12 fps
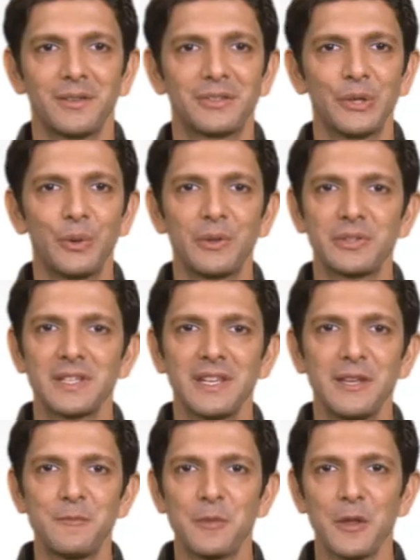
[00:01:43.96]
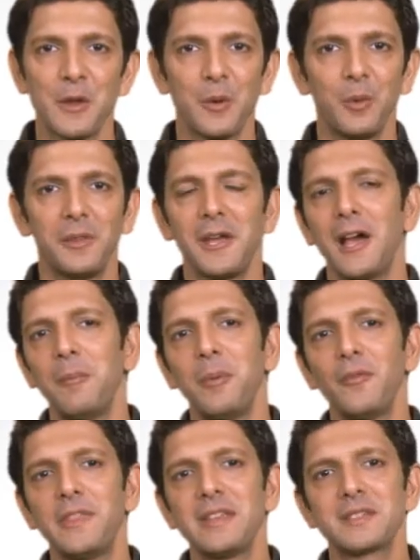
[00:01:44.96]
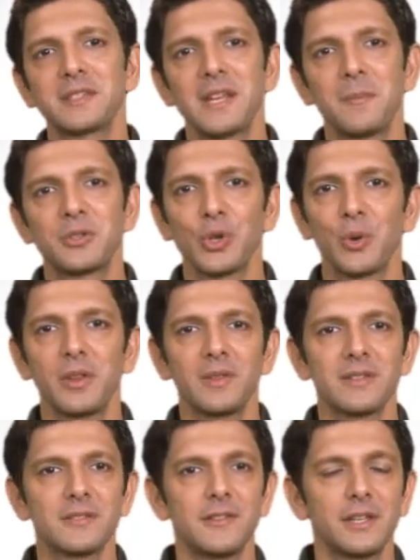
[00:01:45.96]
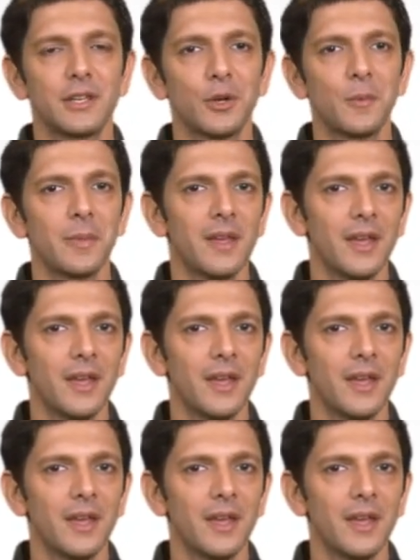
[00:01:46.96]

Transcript: So you see, with the help of these steps shown in this video,